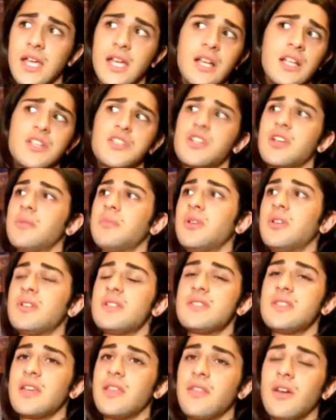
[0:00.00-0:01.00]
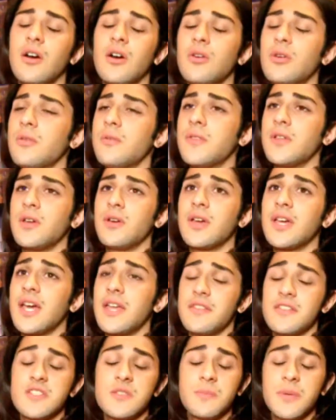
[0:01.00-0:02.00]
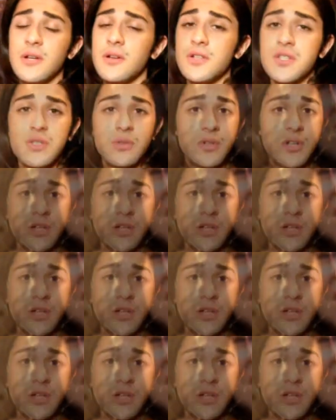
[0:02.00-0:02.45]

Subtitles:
English community, the whole of the UK, the spiritual